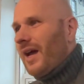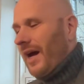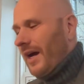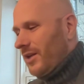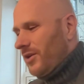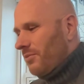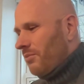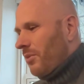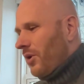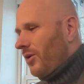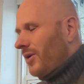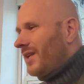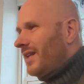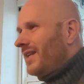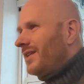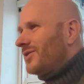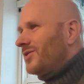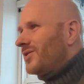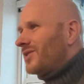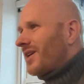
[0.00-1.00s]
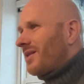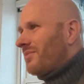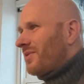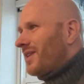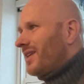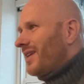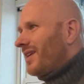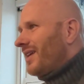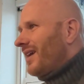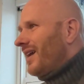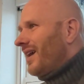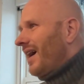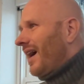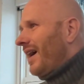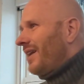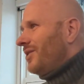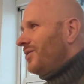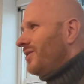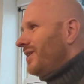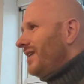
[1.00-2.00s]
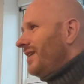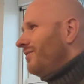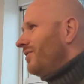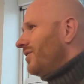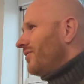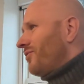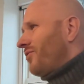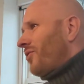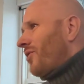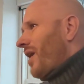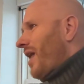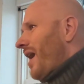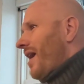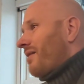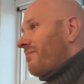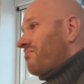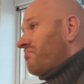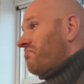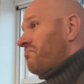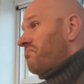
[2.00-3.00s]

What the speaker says: and you mold it into something, and you leave it for like